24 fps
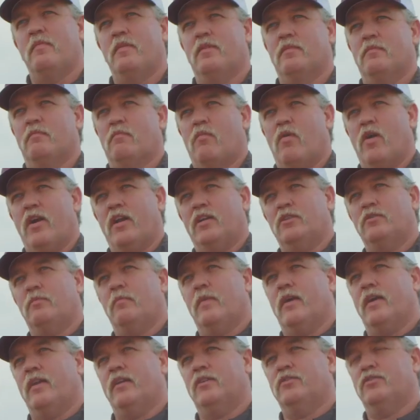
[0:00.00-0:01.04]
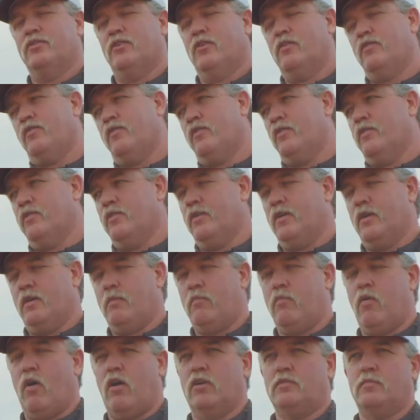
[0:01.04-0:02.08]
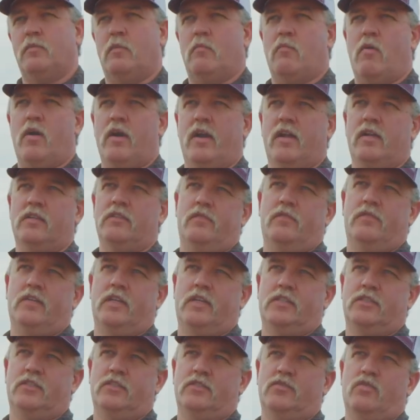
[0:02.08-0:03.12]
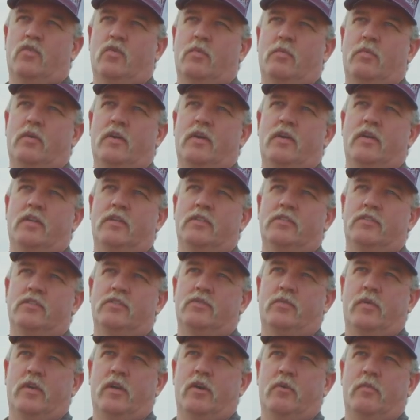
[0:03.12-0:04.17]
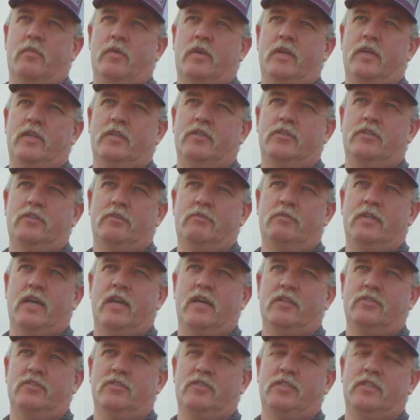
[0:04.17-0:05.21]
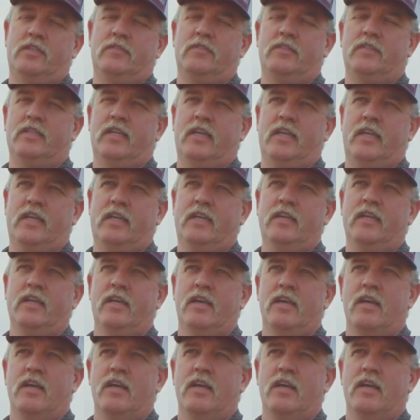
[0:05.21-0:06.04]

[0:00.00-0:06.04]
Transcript: been the branch manager for the Prosper branch for Texas Farm Credit since we opened it in two thousand seventeen.